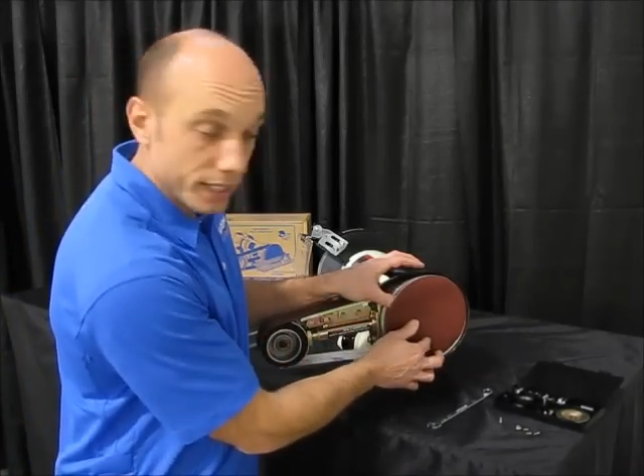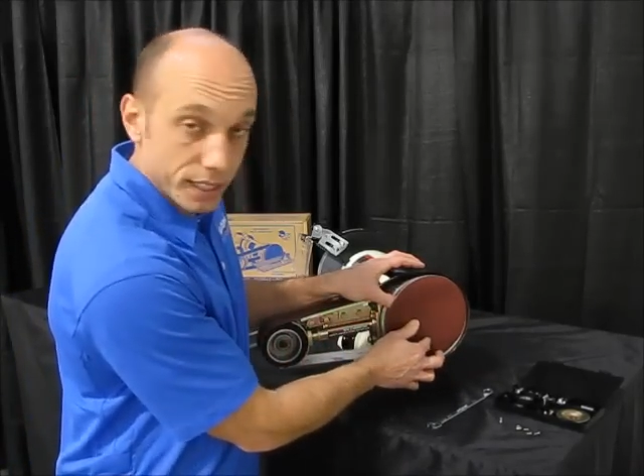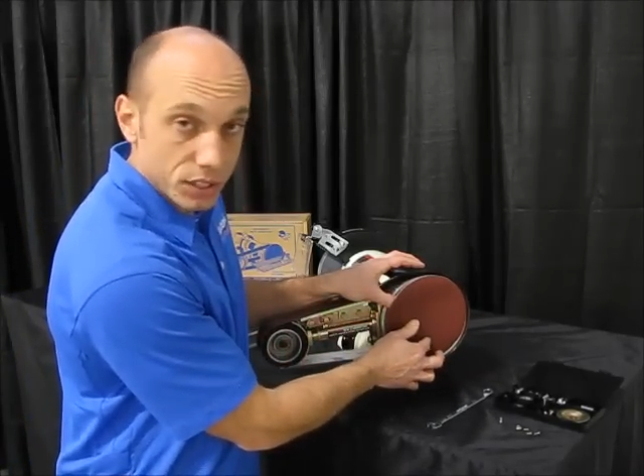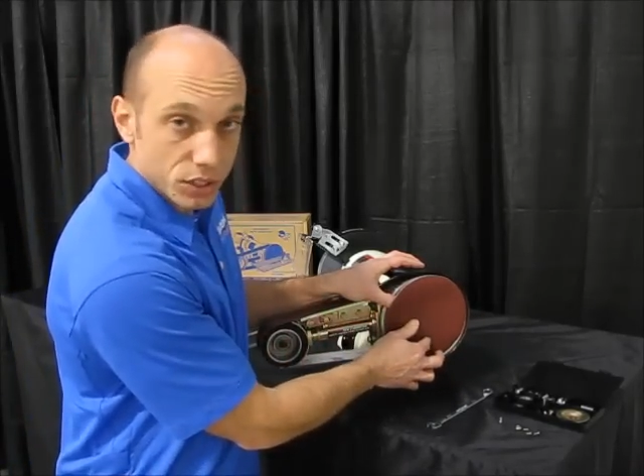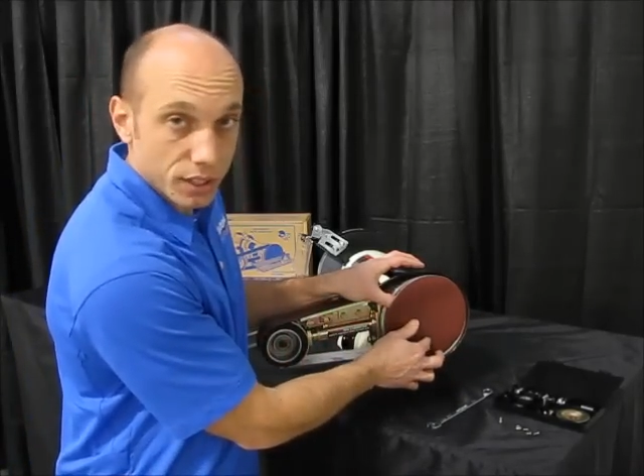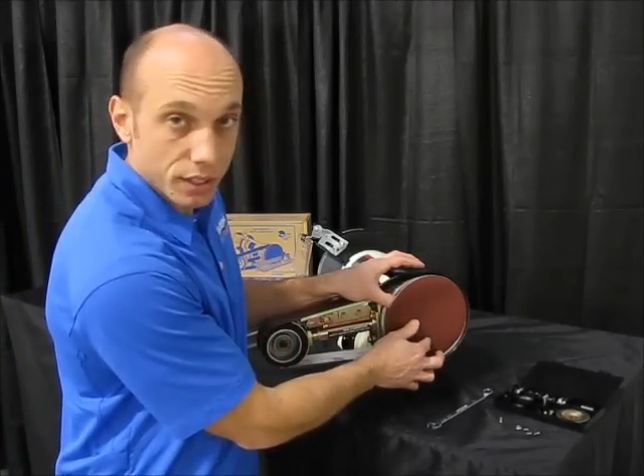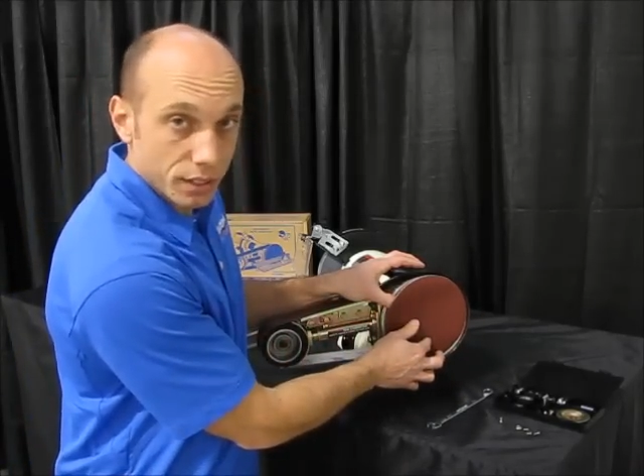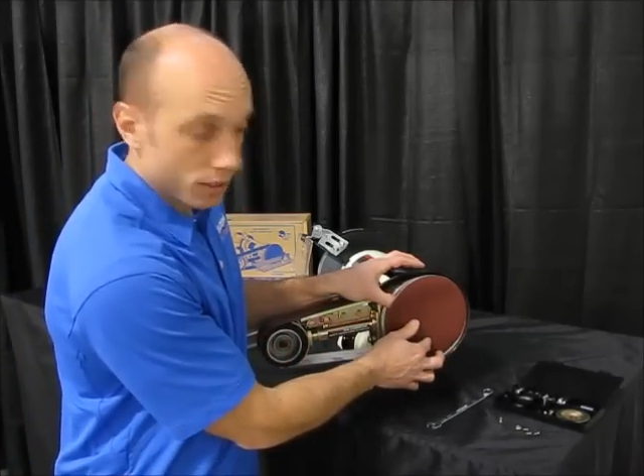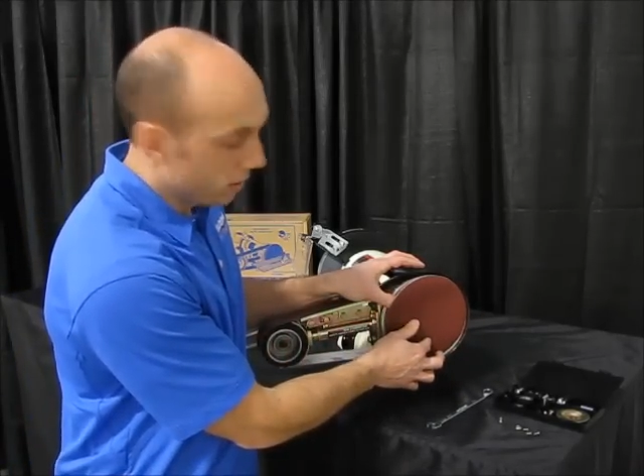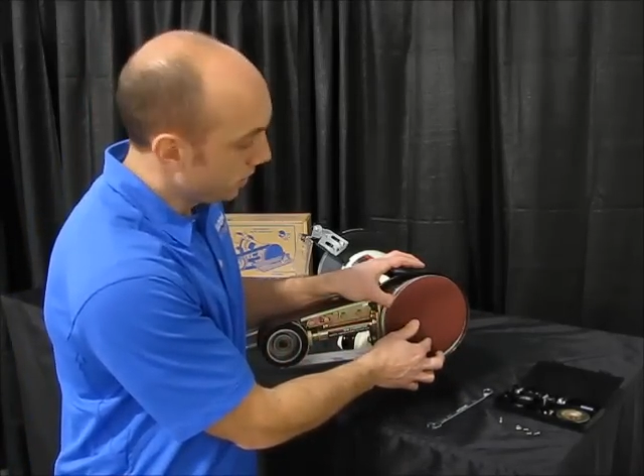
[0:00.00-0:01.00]
disc,
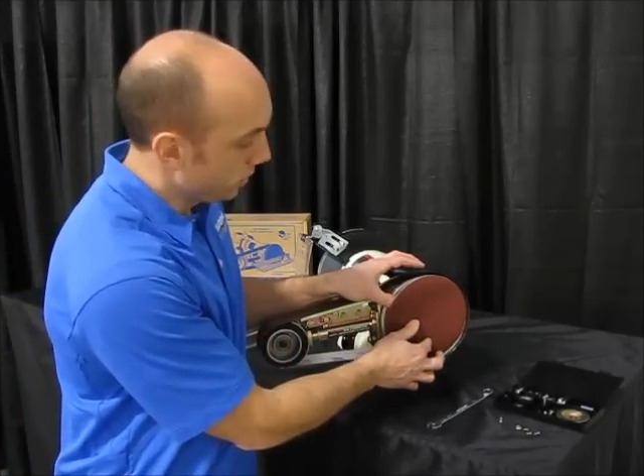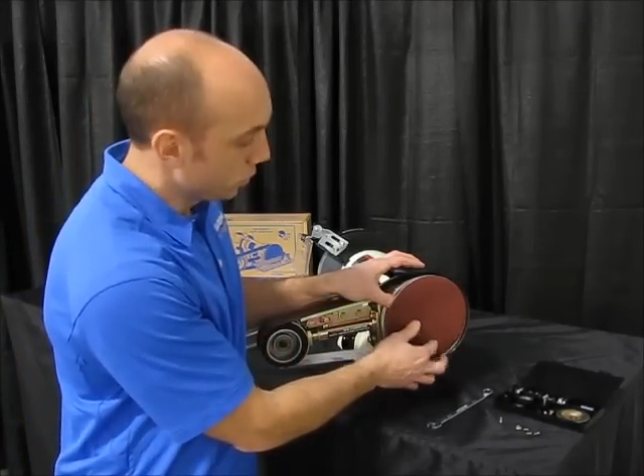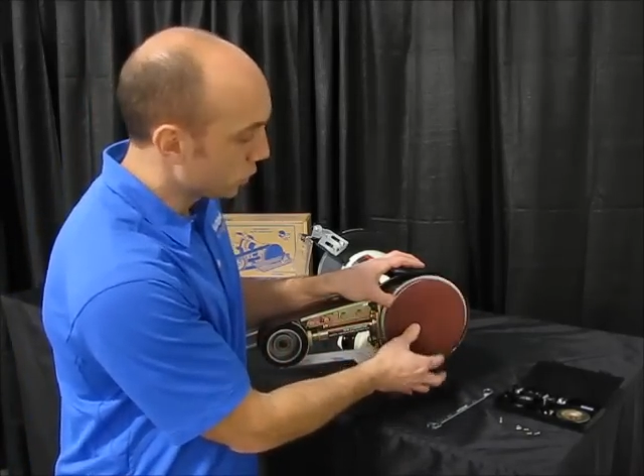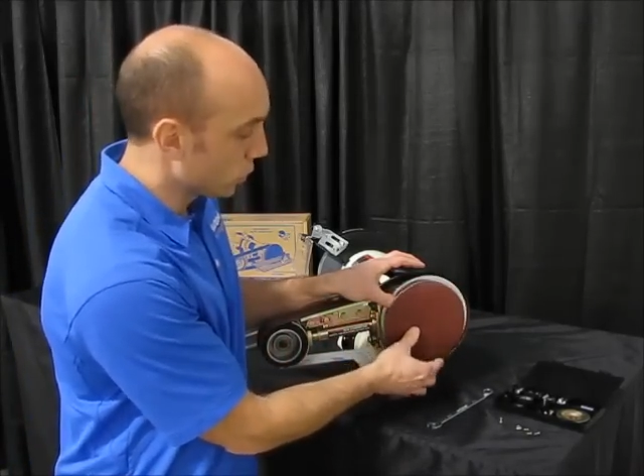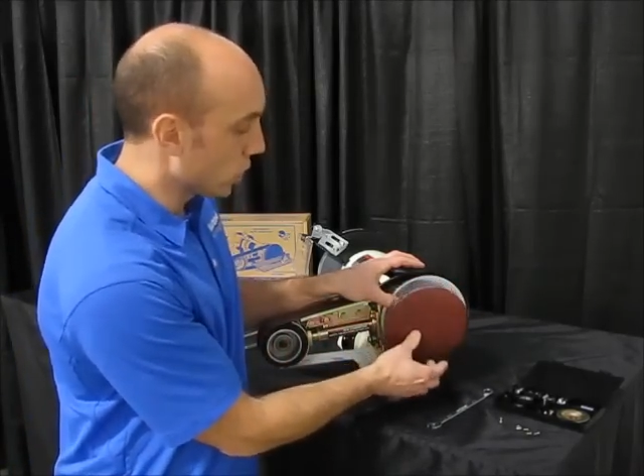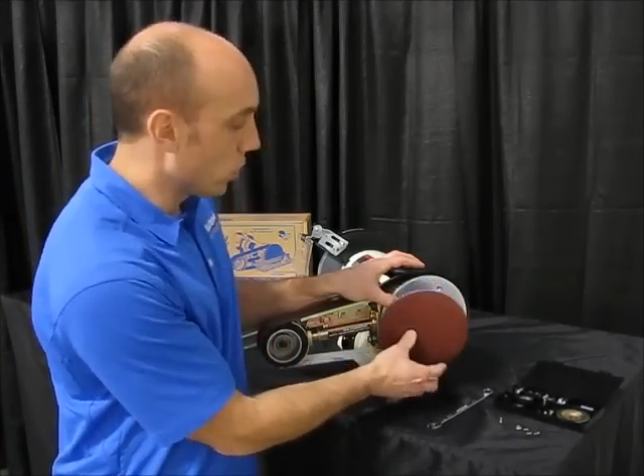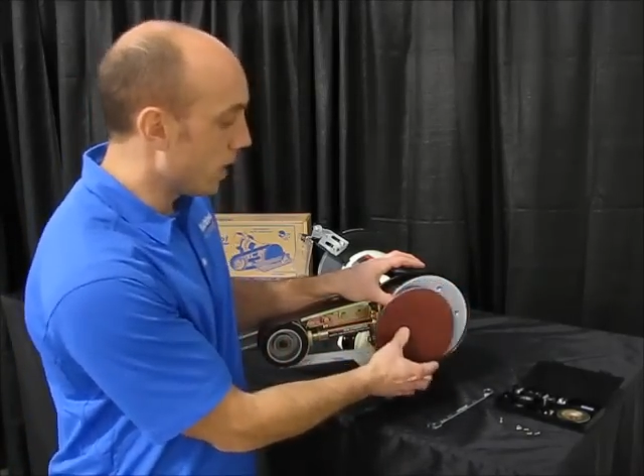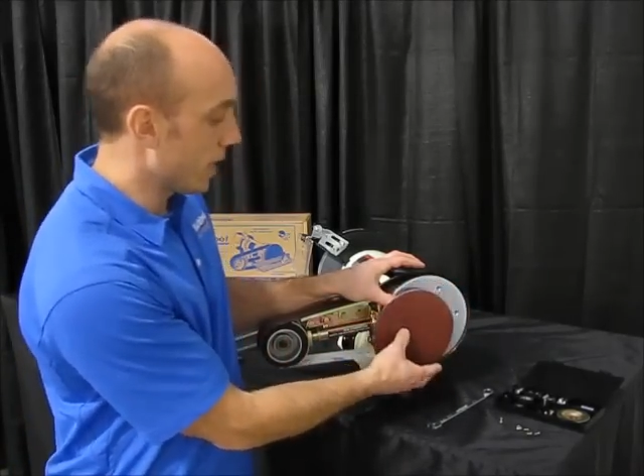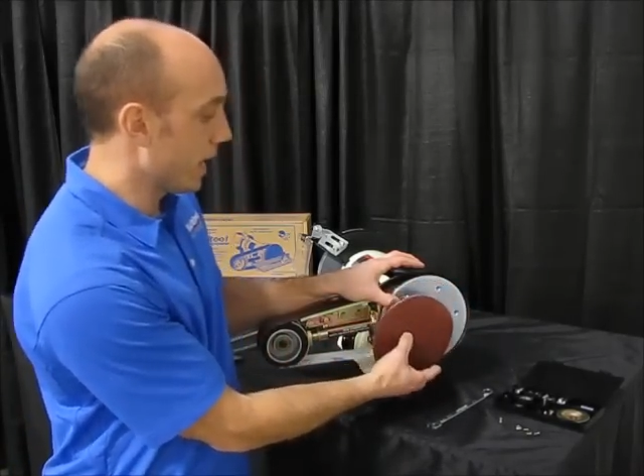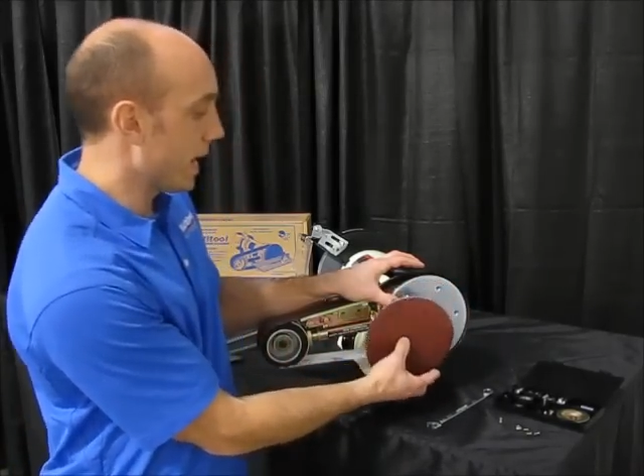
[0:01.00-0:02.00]
which will go
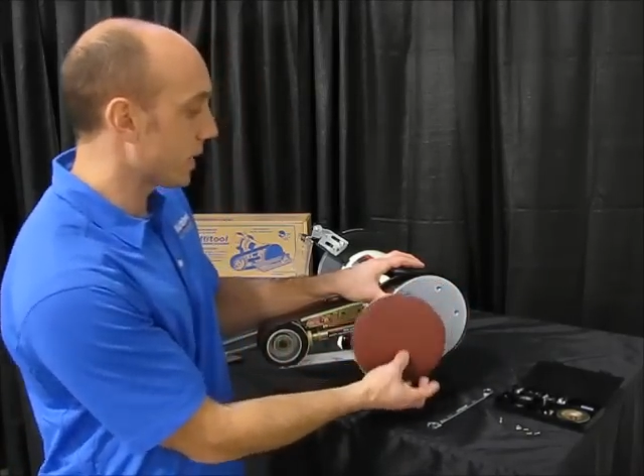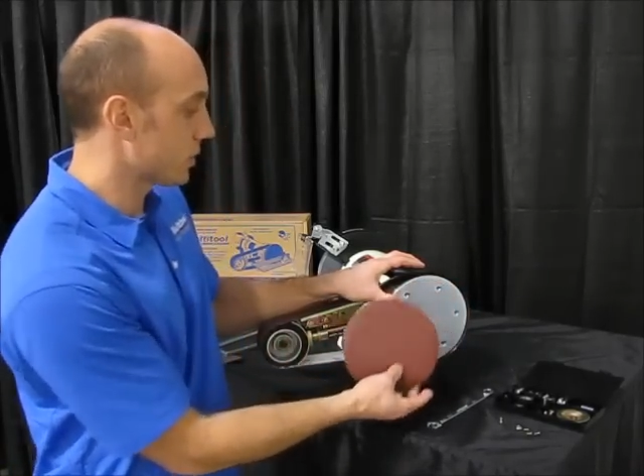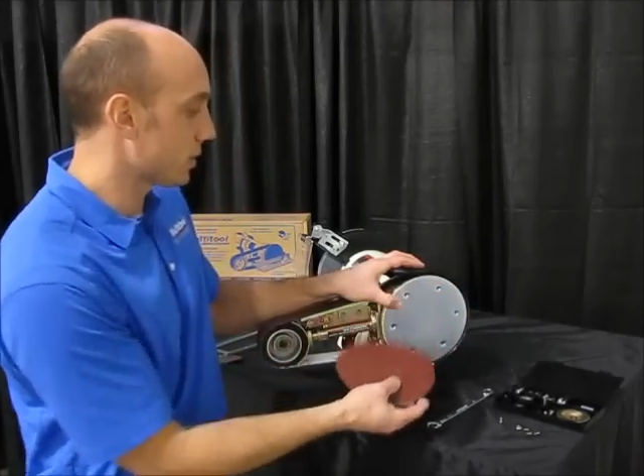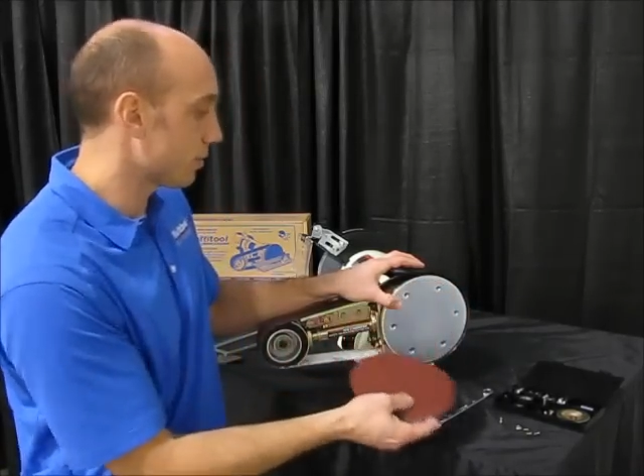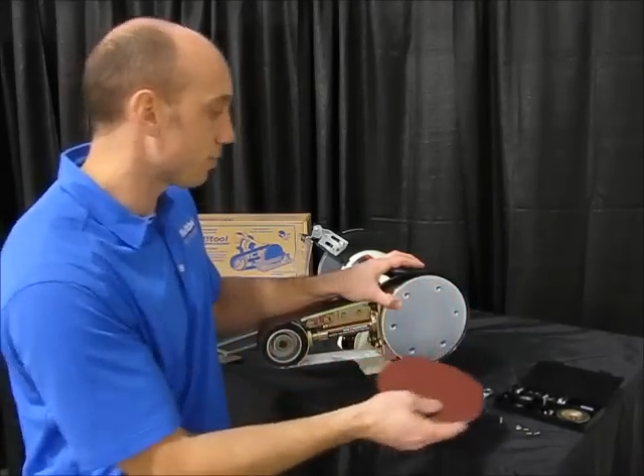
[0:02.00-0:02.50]
on next.